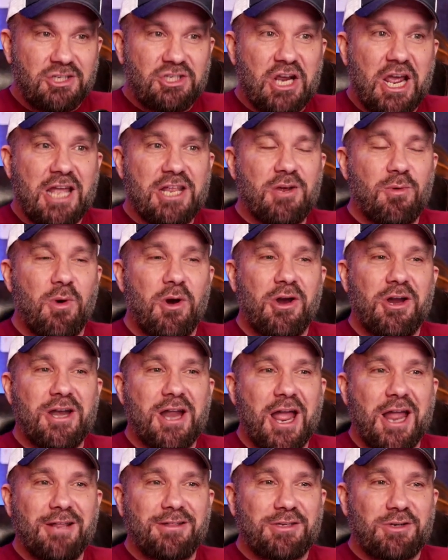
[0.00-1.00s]
January
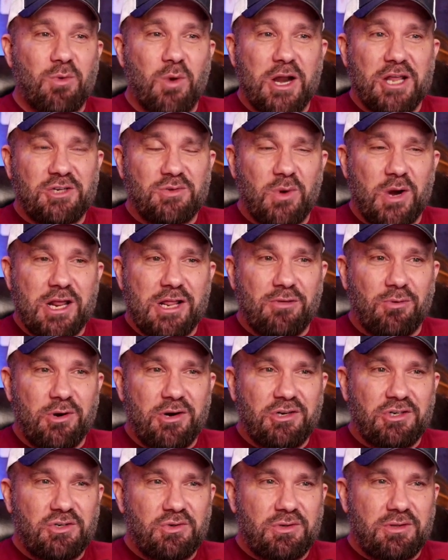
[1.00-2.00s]
9th,
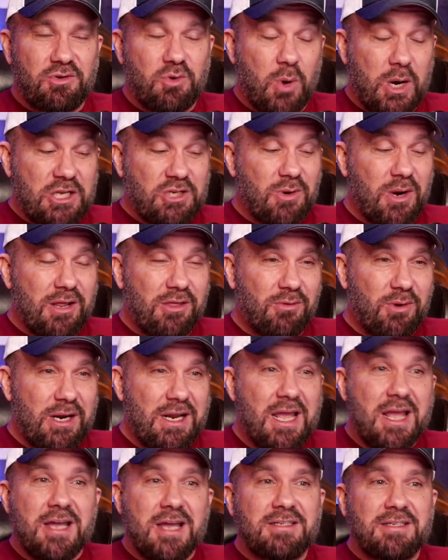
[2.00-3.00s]

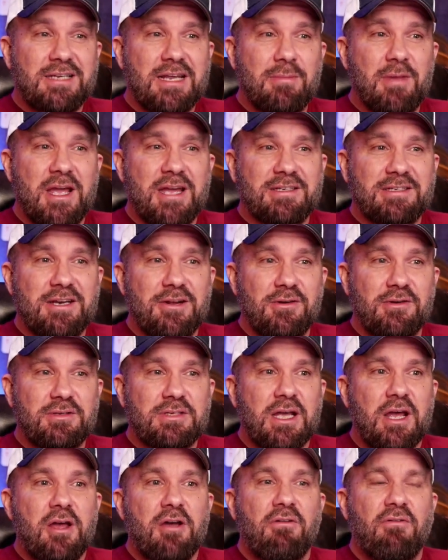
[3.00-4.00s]
2023, CBS
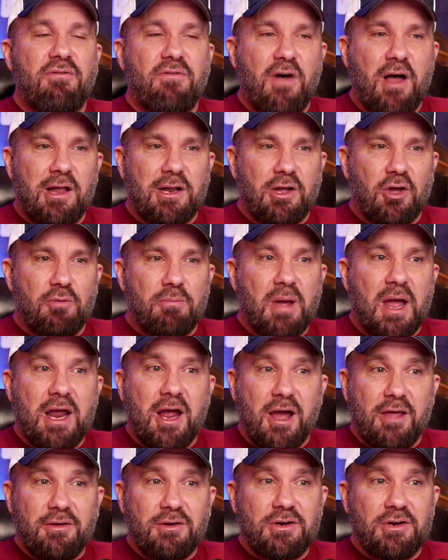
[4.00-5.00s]
News, followed by
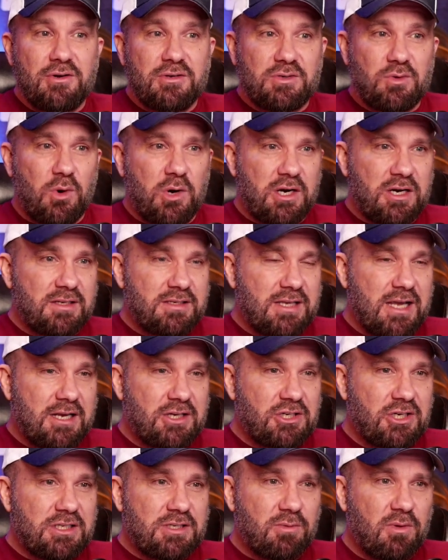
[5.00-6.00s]
other news
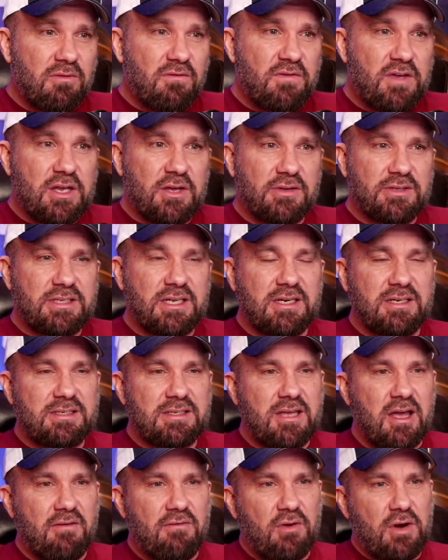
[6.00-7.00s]
organizations, reveals the
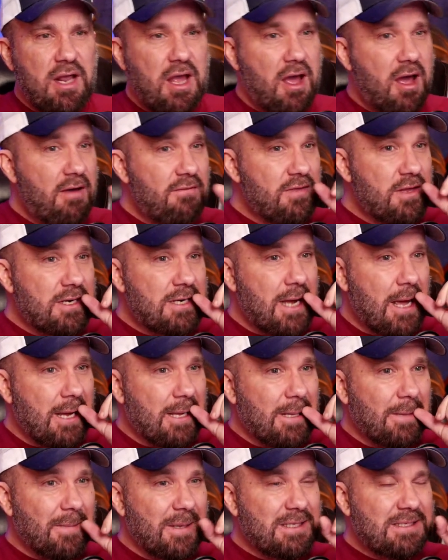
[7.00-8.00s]
discovery of the
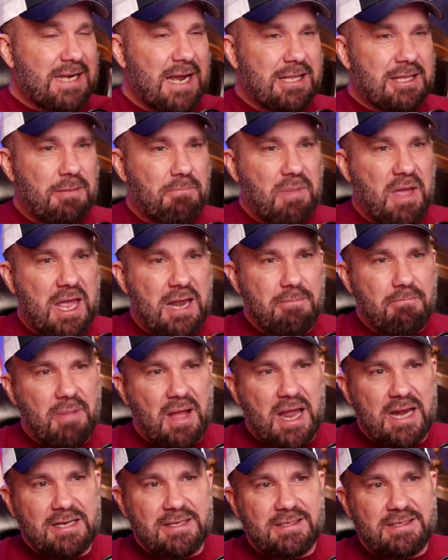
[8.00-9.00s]
documents at the Penn
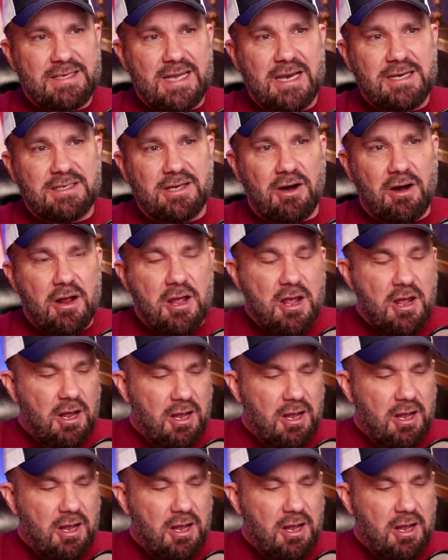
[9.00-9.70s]
Biden Center.